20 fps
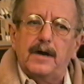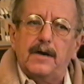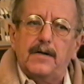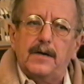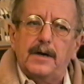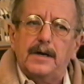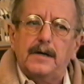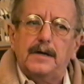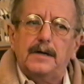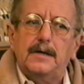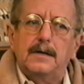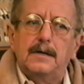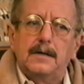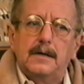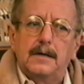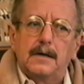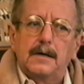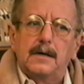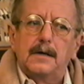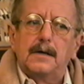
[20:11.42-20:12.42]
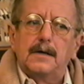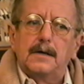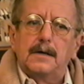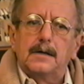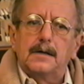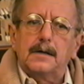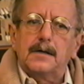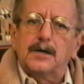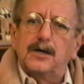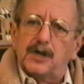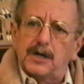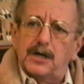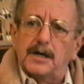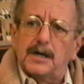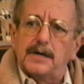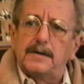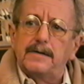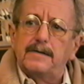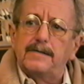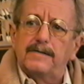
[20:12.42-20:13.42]
very
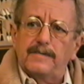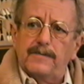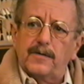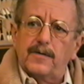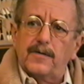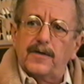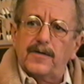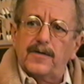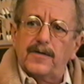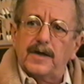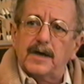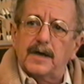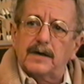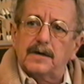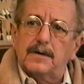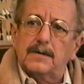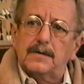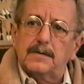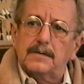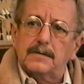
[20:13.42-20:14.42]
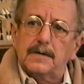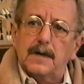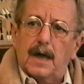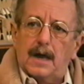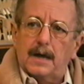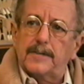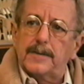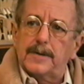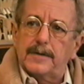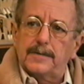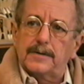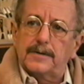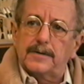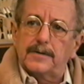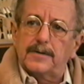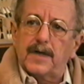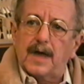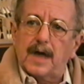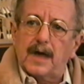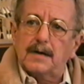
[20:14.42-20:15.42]
good for the theater. A lot of
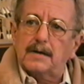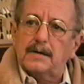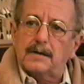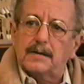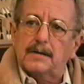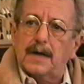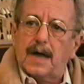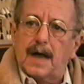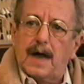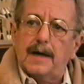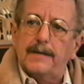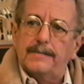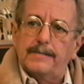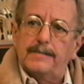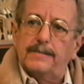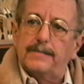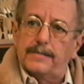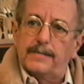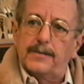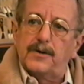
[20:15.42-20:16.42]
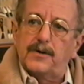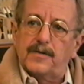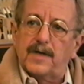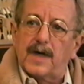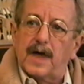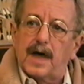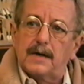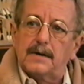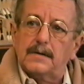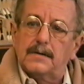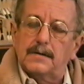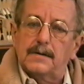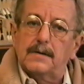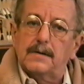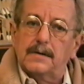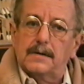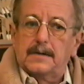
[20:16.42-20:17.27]
people do that, and I do that.